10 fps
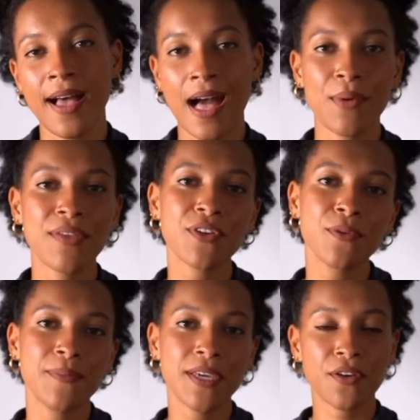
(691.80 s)
However,
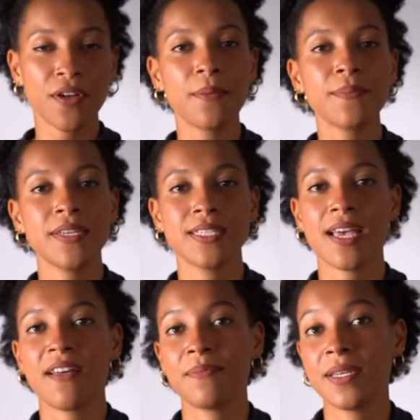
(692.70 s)
bigger companies
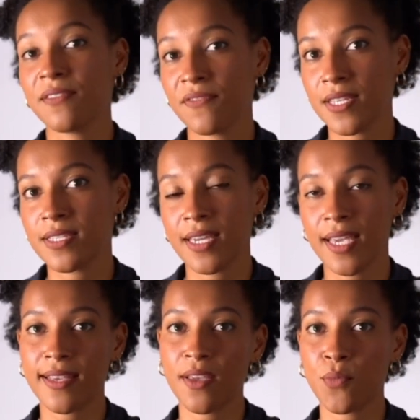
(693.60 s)
have been
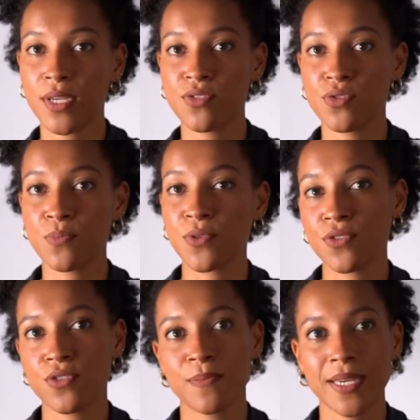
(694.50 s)
investigating ways to
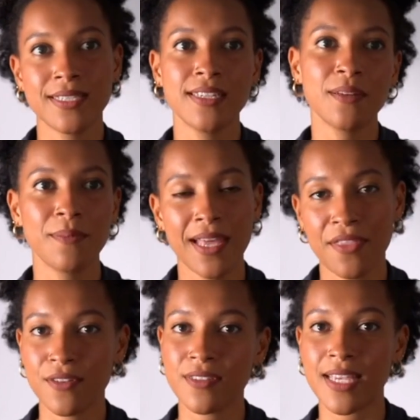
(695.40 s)
produce mycelium
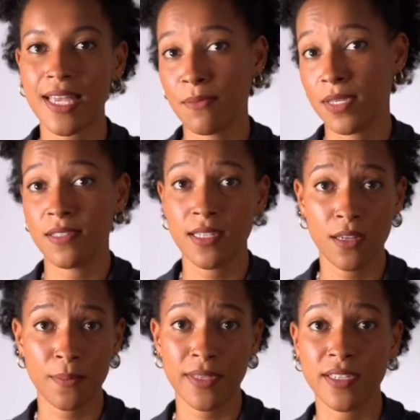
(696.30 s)
leathers and
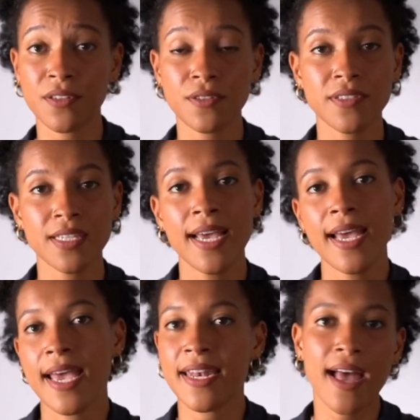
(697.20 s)
mycelium materials
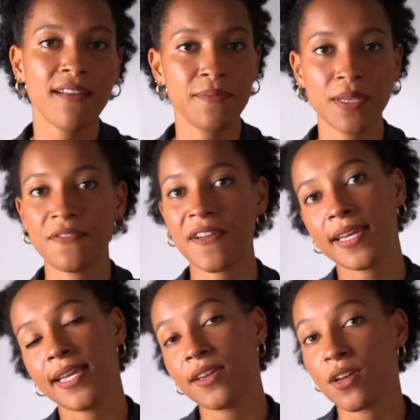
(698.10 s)
and have been
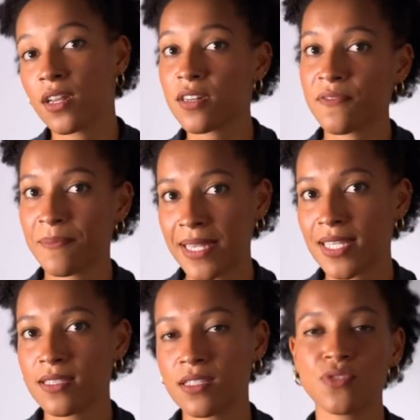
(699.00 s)
filing a lot of
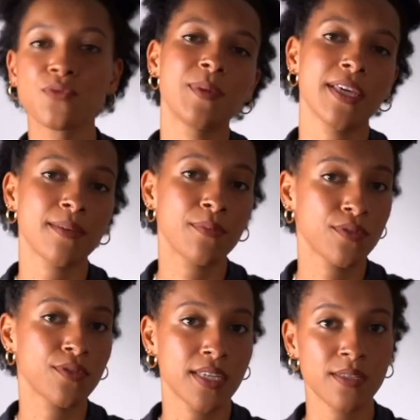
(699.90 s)
patents to be able
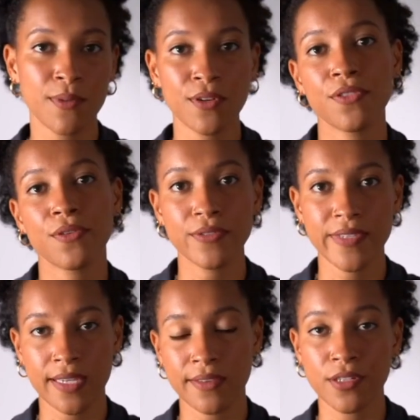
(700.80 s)
to exploit those
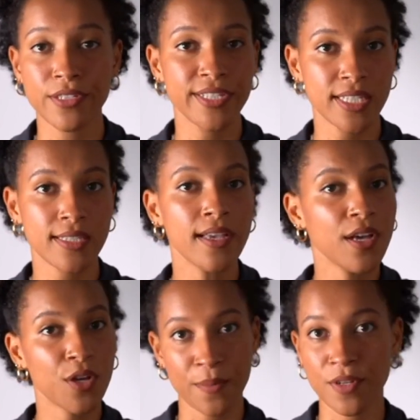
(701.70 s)
technologies
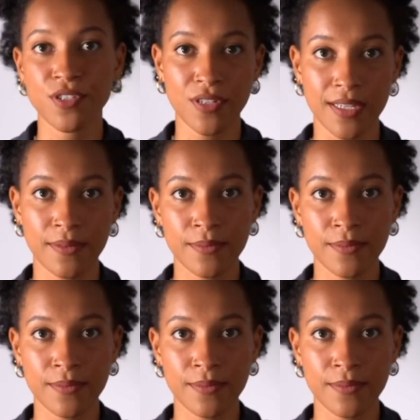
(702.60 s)
commercially.